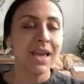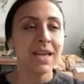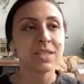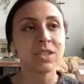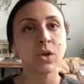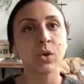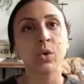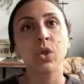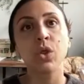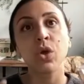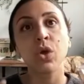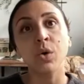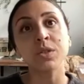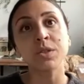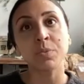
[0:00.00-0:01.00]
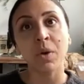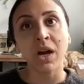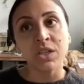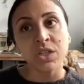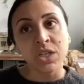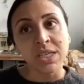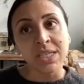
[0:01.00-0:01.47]
So those
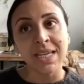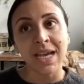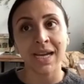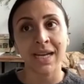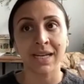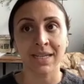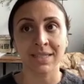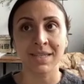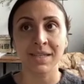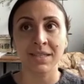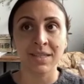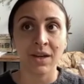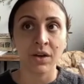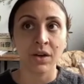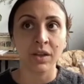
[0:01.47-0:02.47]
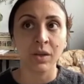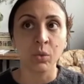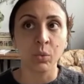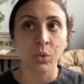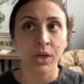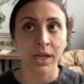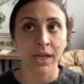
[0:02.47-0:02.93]
projects I necessarily
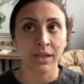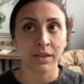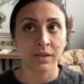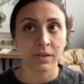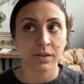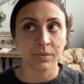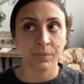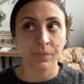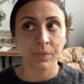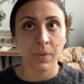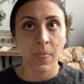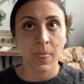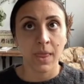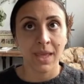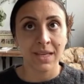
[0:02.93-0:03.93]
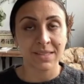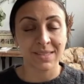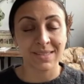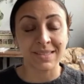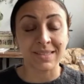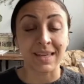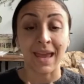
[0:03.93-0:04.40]
wouldn't
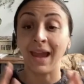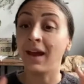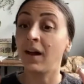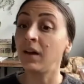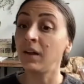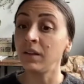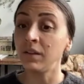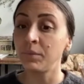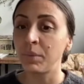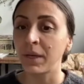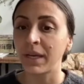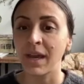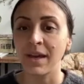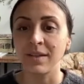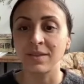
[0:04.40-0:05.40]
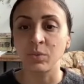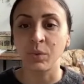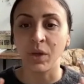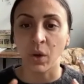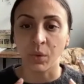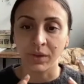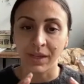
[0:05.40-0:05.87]
scale because
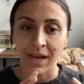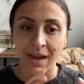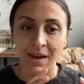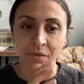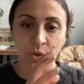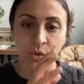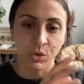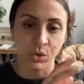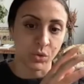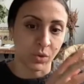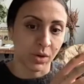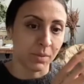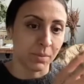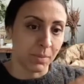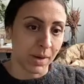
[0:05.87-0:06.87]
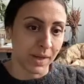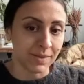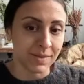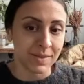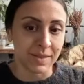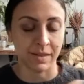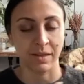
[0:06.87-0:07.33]
we only have those short
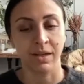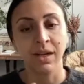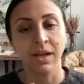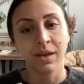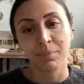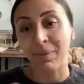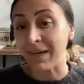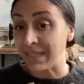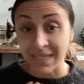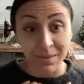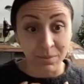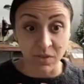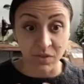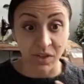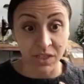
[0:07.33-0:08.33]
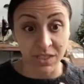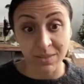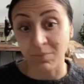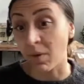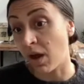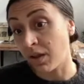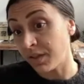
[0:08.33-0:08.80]
months and my team is very
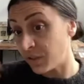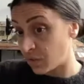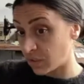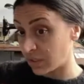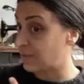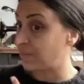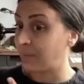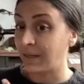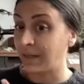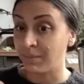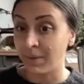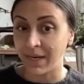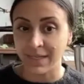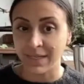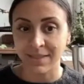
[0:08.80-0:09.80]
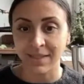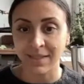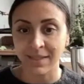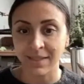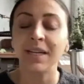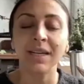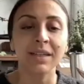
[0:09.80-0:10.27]
small. It's just me and my
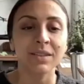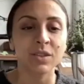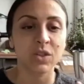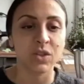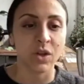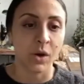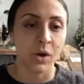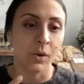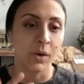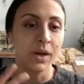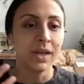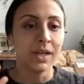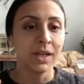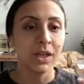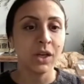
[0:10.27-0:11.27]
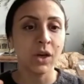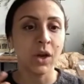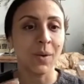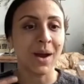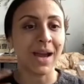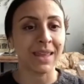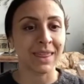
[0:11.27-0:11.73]
assistant. So, you
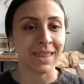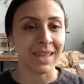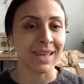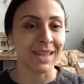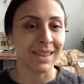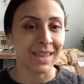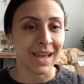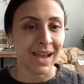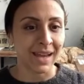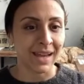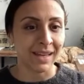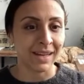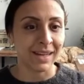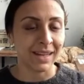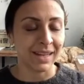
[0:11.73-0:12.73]
know, I think that